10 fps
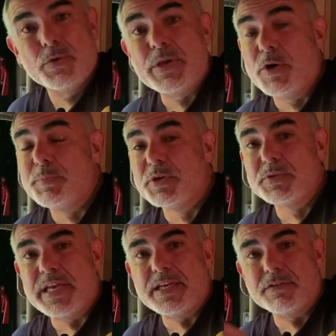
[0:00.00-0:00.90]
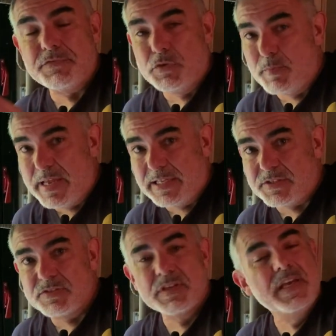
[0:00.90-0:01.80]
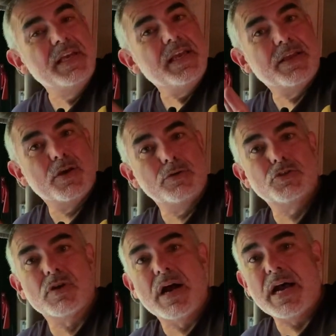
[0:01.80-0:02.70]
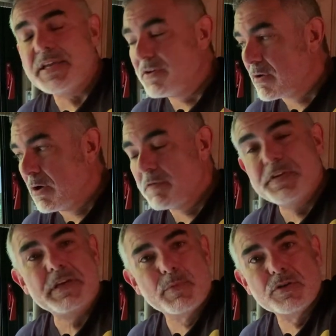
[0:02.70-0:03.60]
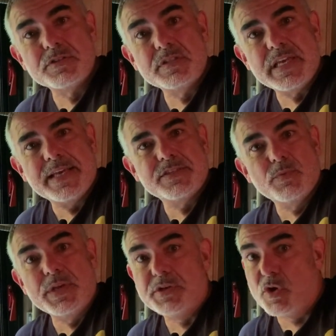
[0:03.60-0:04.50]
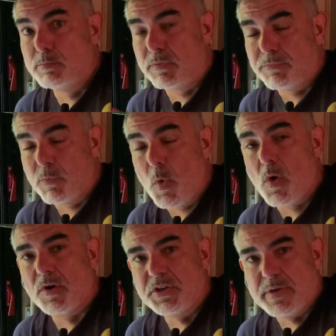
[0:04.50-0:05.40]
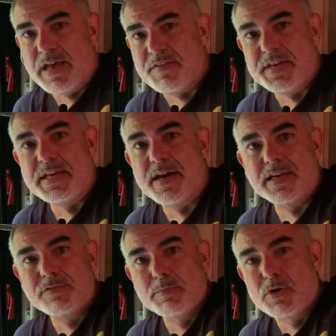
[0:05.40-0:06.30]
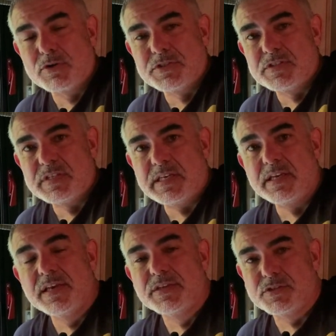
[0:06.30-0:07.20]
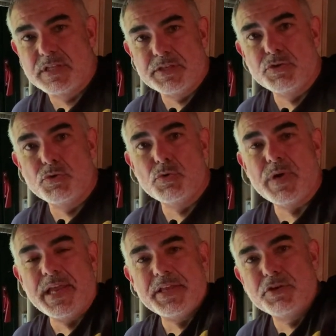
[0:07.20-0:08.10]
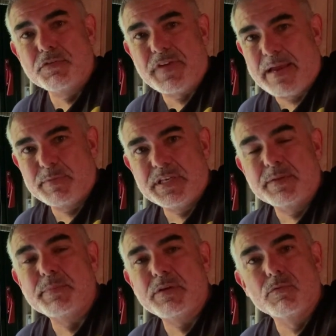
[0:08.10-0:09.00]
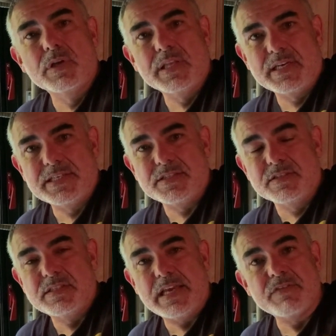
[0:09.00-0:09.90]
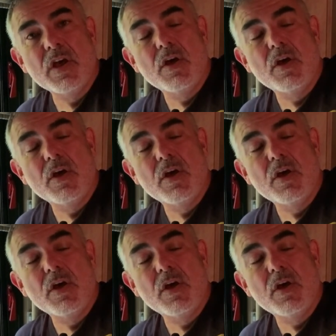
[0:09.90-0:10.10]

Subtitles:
So we hope you'll take a few minutes and go try your RV emergency exit window before you have any kind of emergency so that you and your family can be really nice and safe.